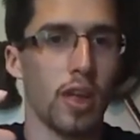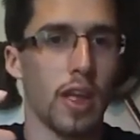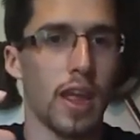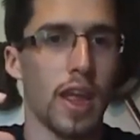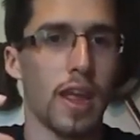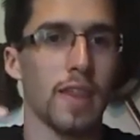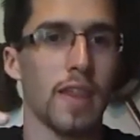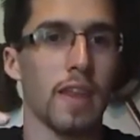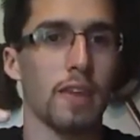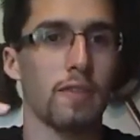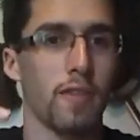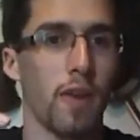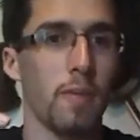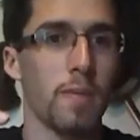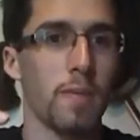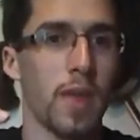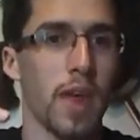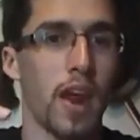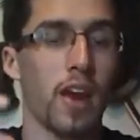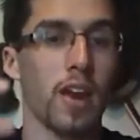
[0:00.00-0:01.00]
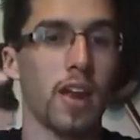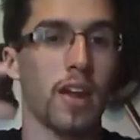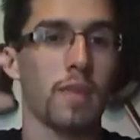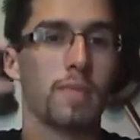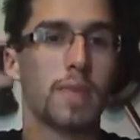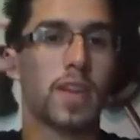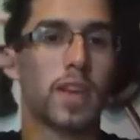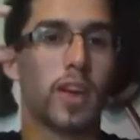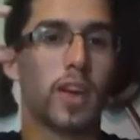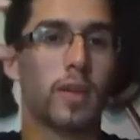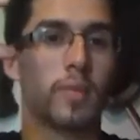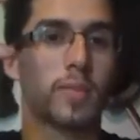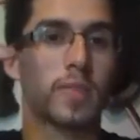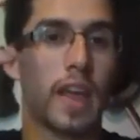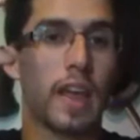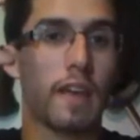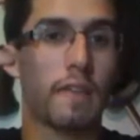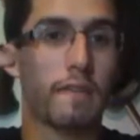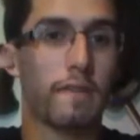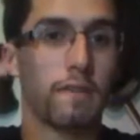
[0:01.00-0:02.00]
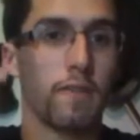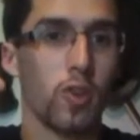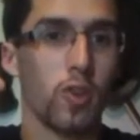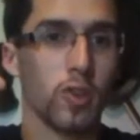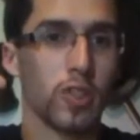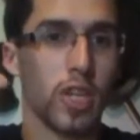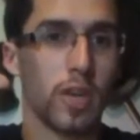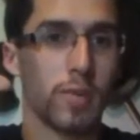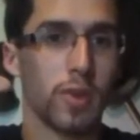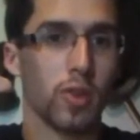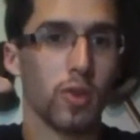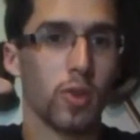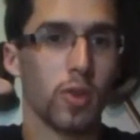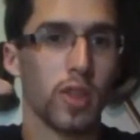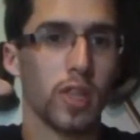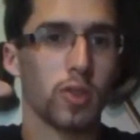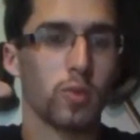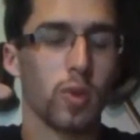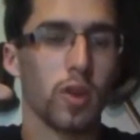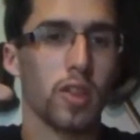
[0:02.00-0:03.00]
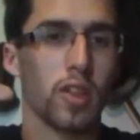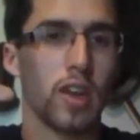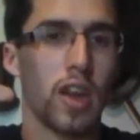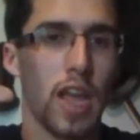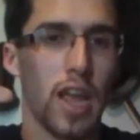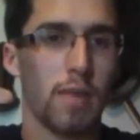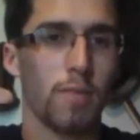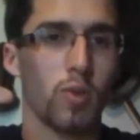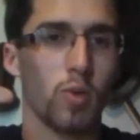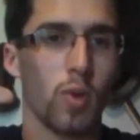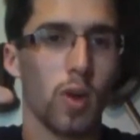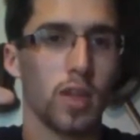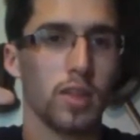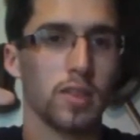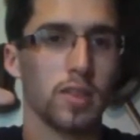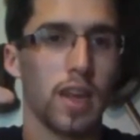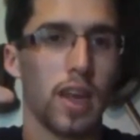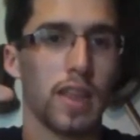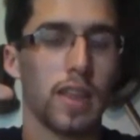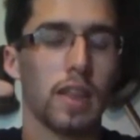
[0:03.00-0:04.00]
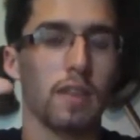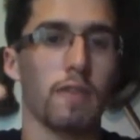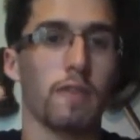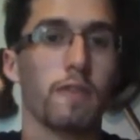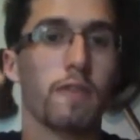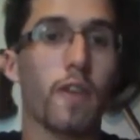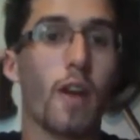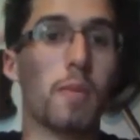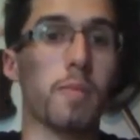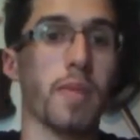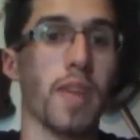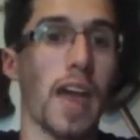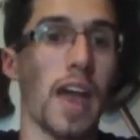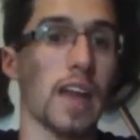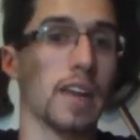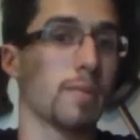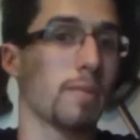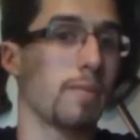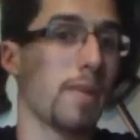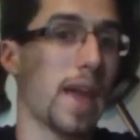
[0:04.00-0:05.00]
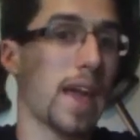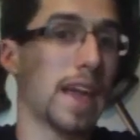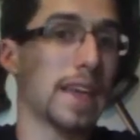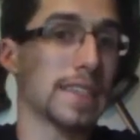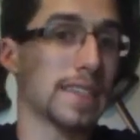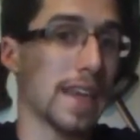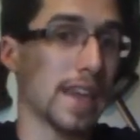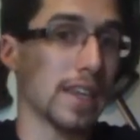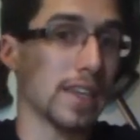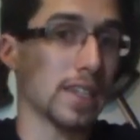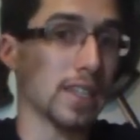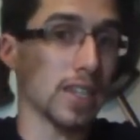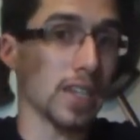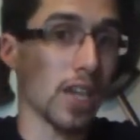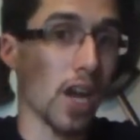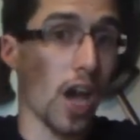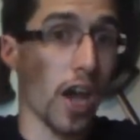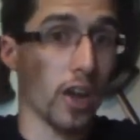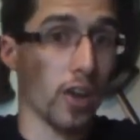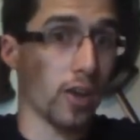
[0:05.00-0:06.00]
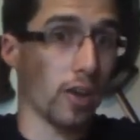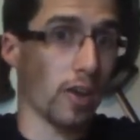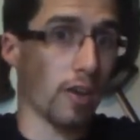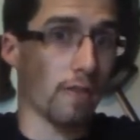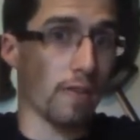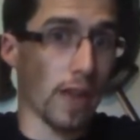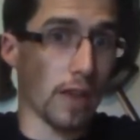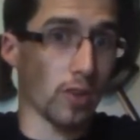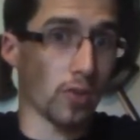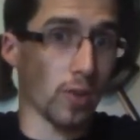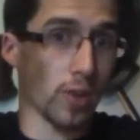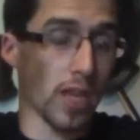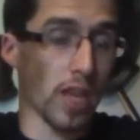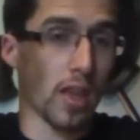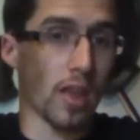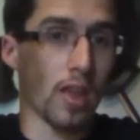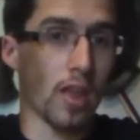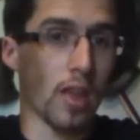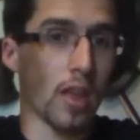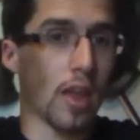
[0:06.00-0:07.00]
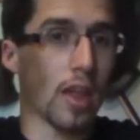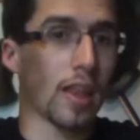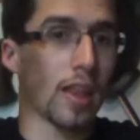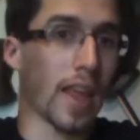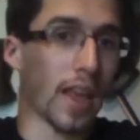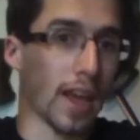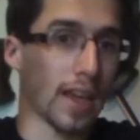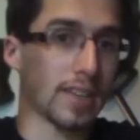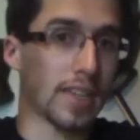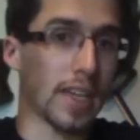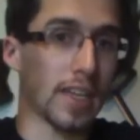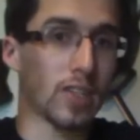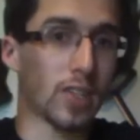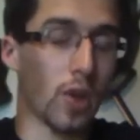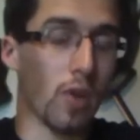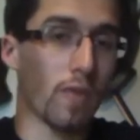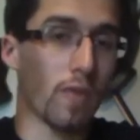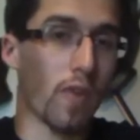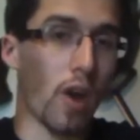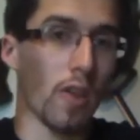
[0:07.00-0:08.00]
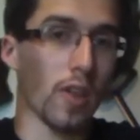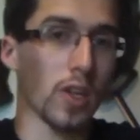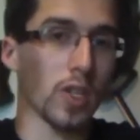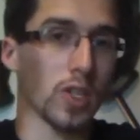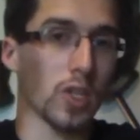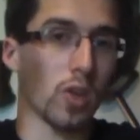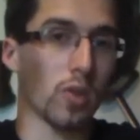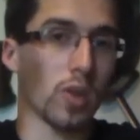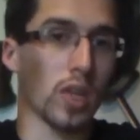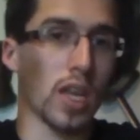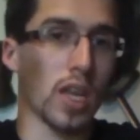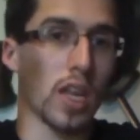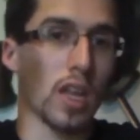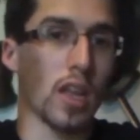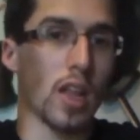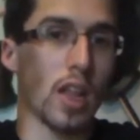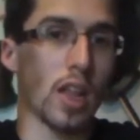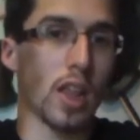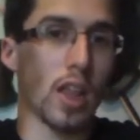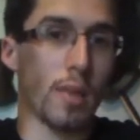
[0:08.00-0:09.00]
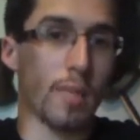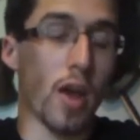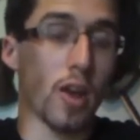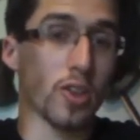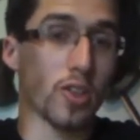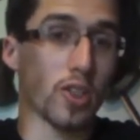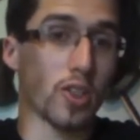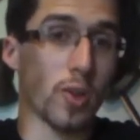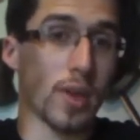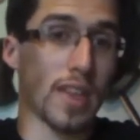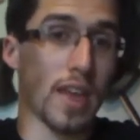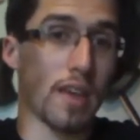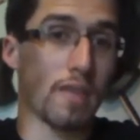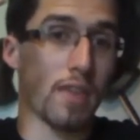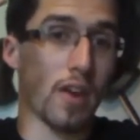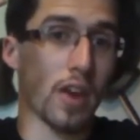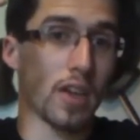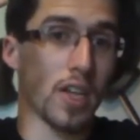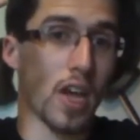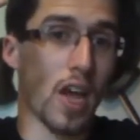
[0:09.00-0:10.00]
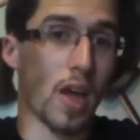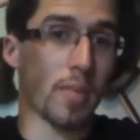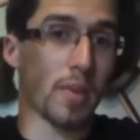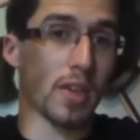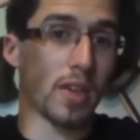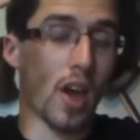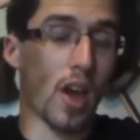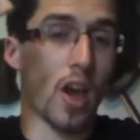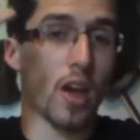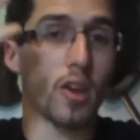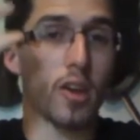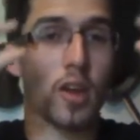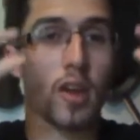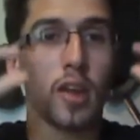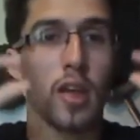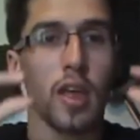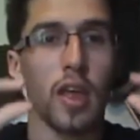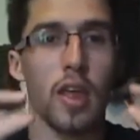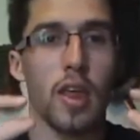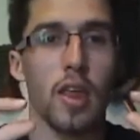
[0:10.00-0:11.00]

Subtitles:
And then from there it becomes a full Demon Lord that's one of the named ones, and then from that may ascend into godhood eventually. Like I said, so far there's only Lamashtu at that very top of godhood.